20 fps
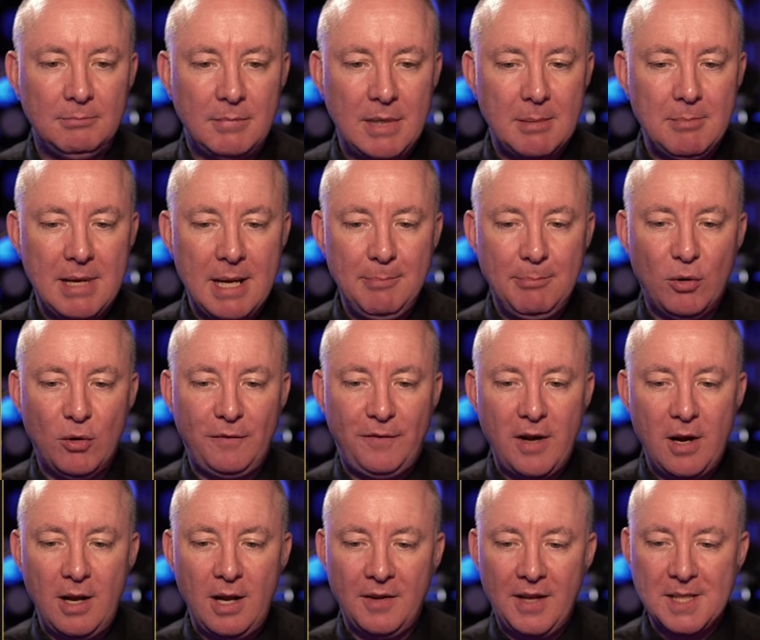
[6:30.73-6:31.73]
My main
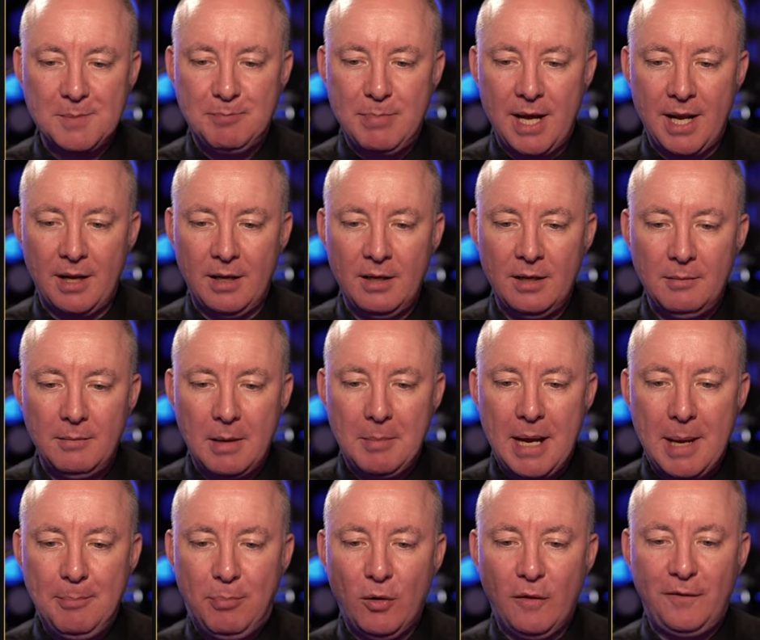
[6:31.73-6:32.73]
portfolio, that's better. My
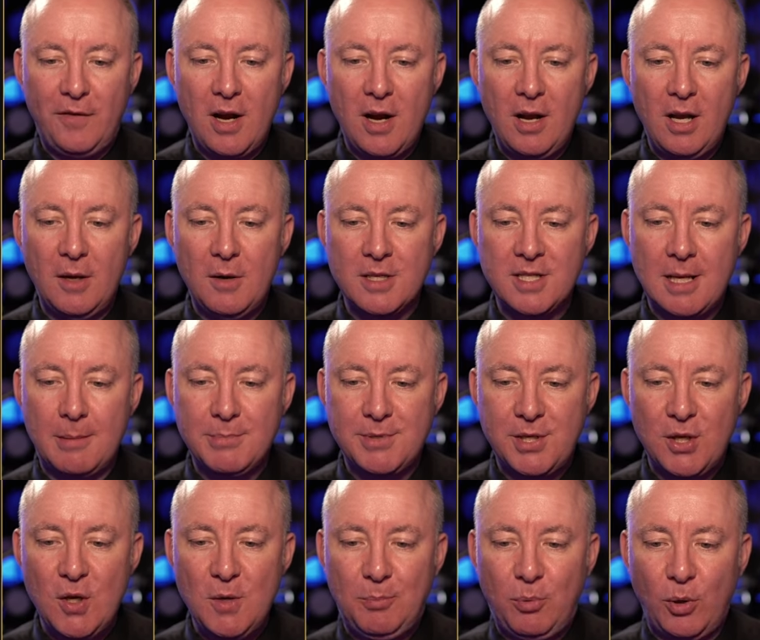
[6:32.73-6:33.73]
main portfolio, that's up
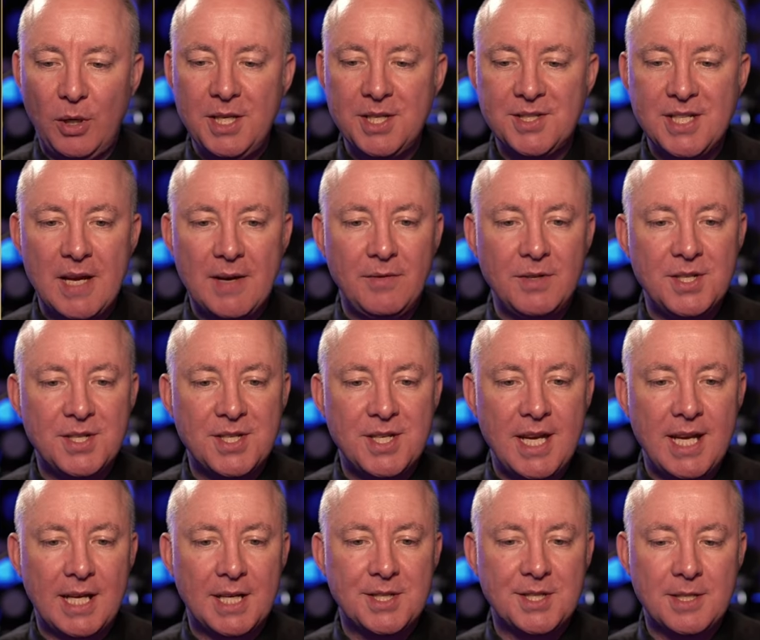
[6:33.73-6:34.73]

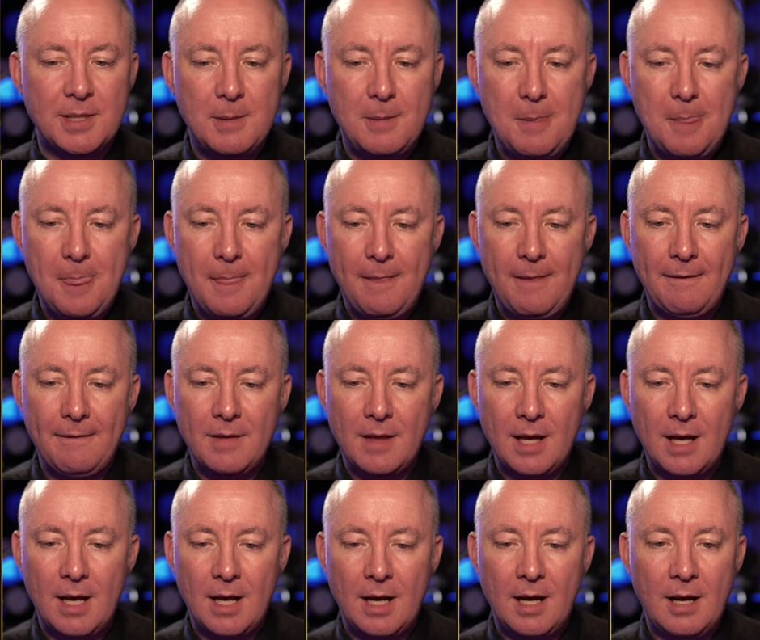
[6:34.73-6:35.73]
2.76.
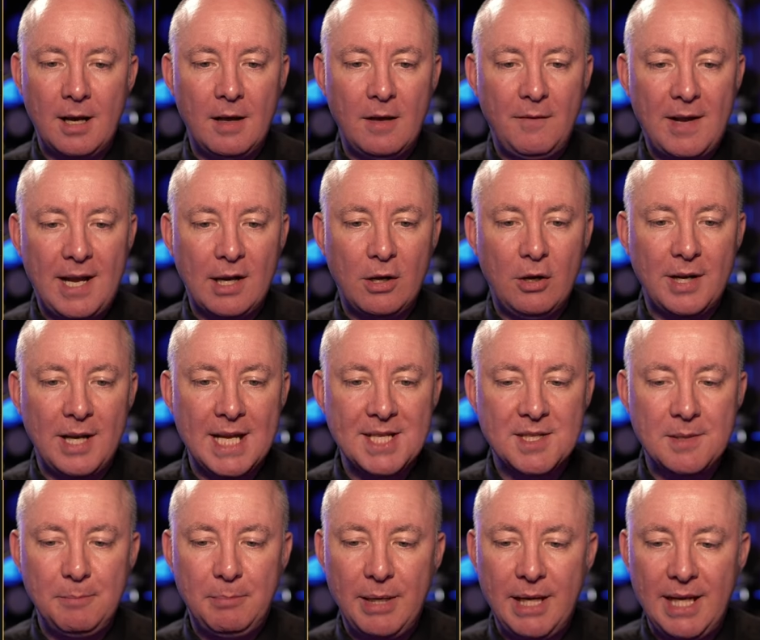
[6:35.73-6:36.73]
Uh, Vanguard
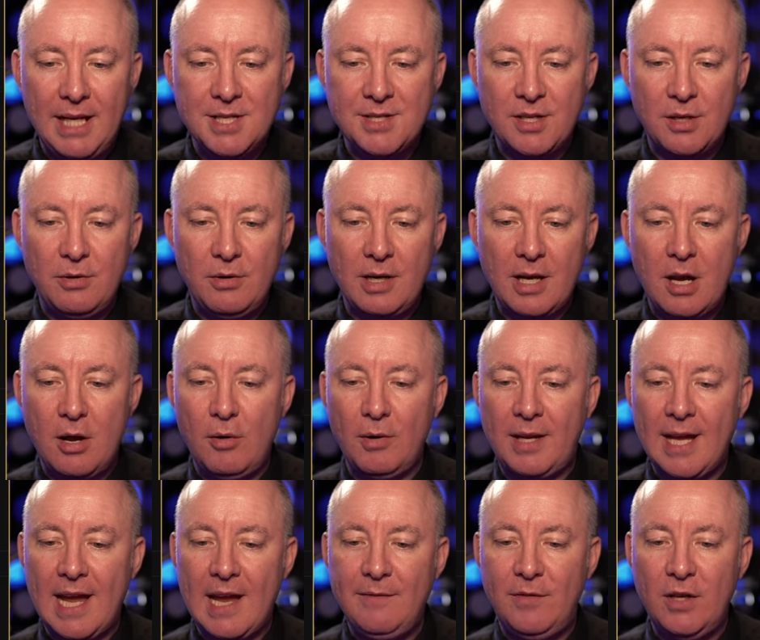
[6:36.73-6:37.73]
S&P is
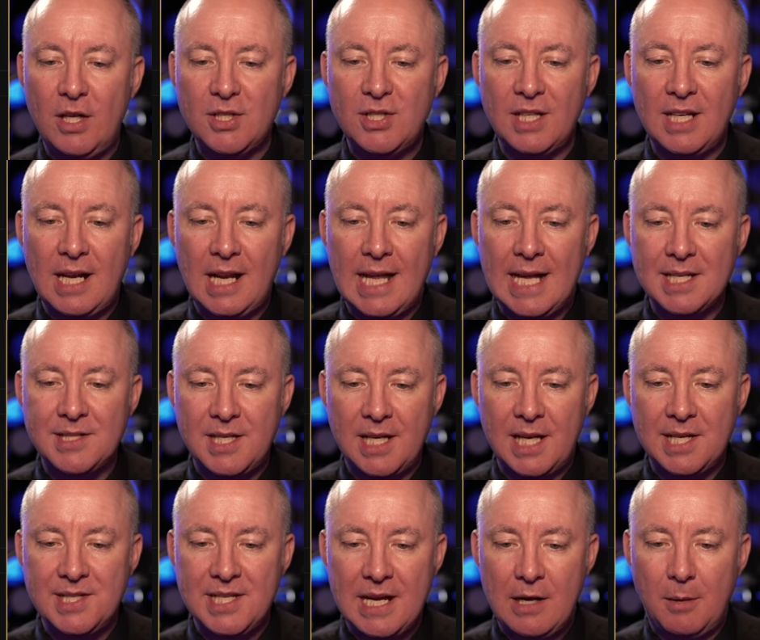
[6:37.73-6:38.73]
okay. Virgin
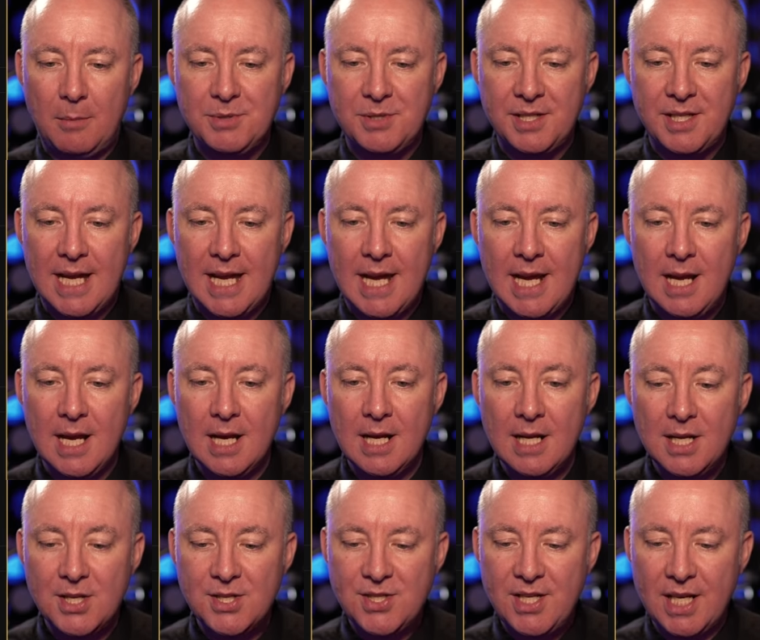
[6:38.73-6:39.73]
Galactic is now up today
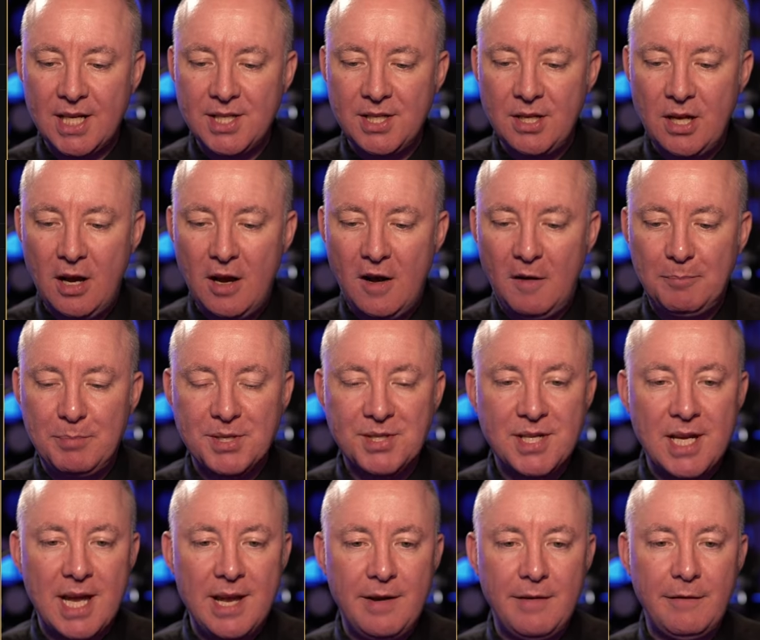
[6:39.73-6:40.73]

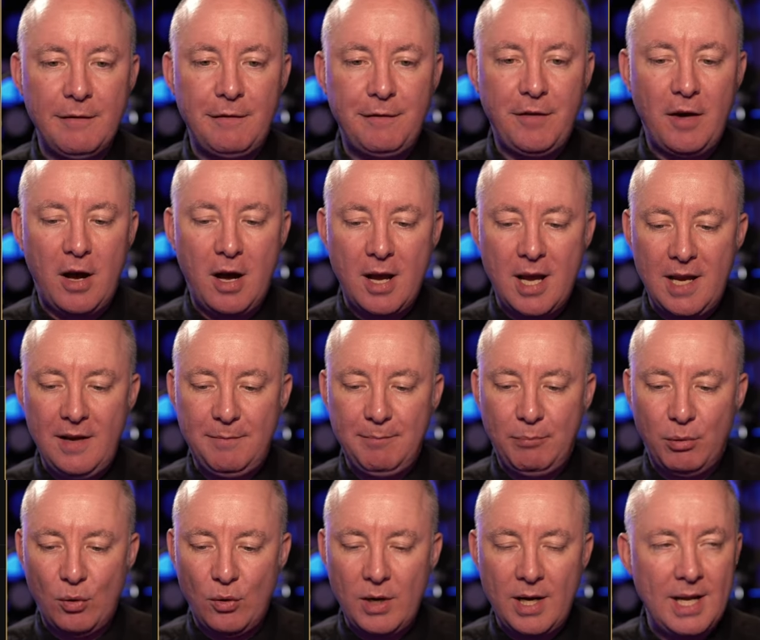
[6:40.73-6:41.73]
6.5%,
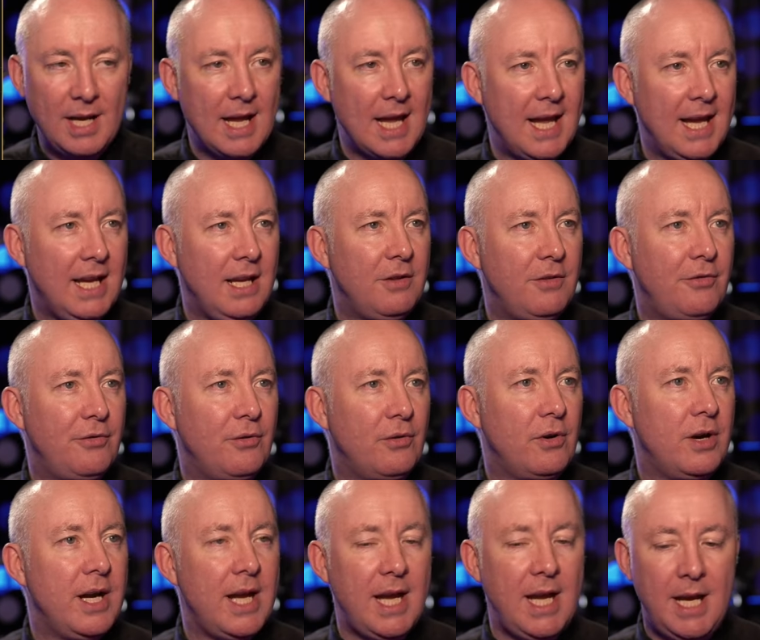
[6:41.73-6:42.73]

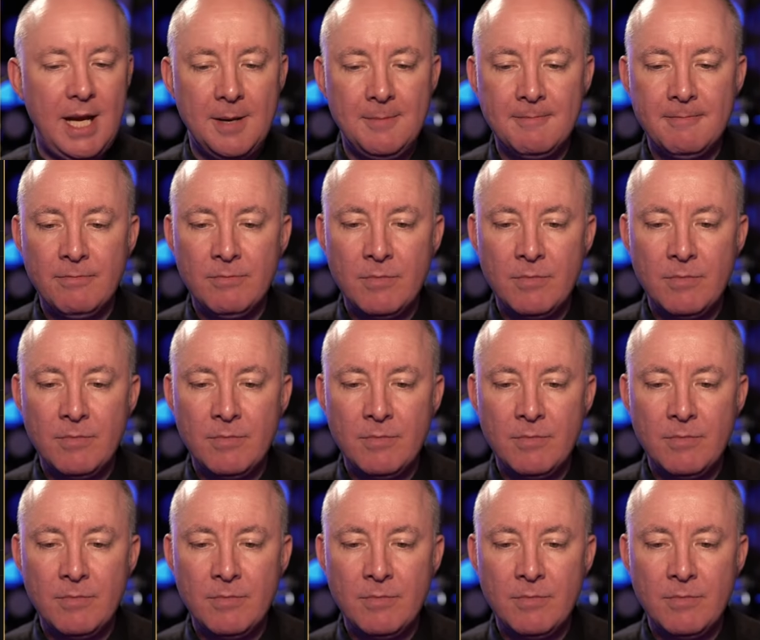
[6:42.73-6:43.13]
5.83.